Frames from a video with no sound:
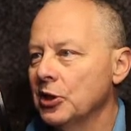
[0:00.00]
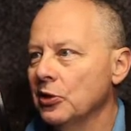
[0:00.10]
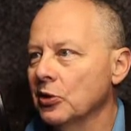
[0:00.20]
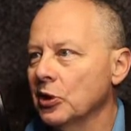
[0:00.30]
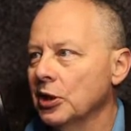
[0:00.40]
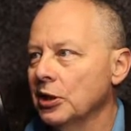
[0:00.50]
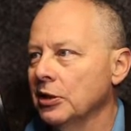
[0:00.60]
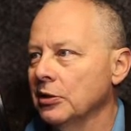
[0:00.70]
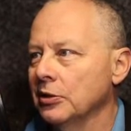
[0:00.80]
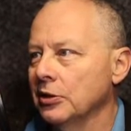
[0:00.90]
look
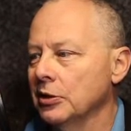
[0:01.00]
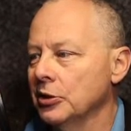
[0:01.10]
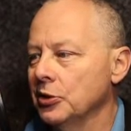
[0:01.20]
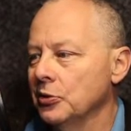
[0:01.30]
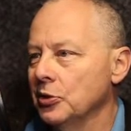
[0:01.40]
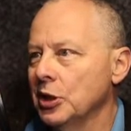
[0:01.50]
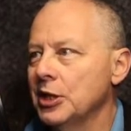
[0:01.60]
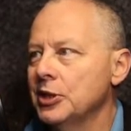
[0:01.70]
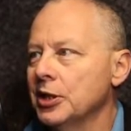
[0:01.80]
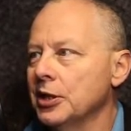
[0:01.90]
at
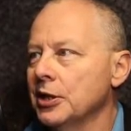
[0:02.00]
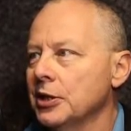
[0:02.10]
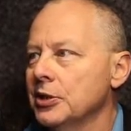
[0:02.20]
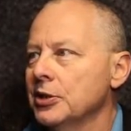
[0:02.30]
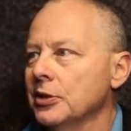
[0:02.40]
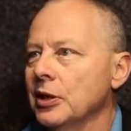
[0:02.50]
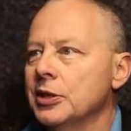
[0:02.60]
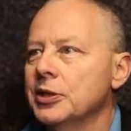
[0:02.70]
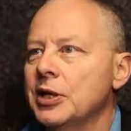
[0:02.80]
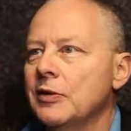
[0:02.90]
Audacity, so
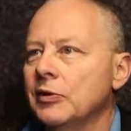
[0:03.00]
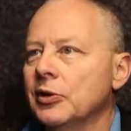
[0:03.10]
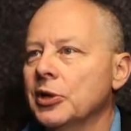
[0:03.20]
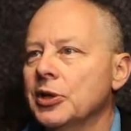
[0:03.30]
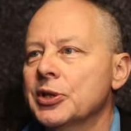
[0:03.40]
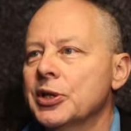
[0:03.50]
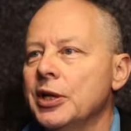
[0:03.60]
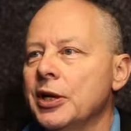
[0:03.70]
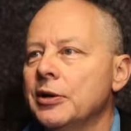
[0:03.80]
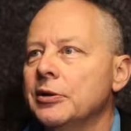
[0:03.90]
let's have a look and see.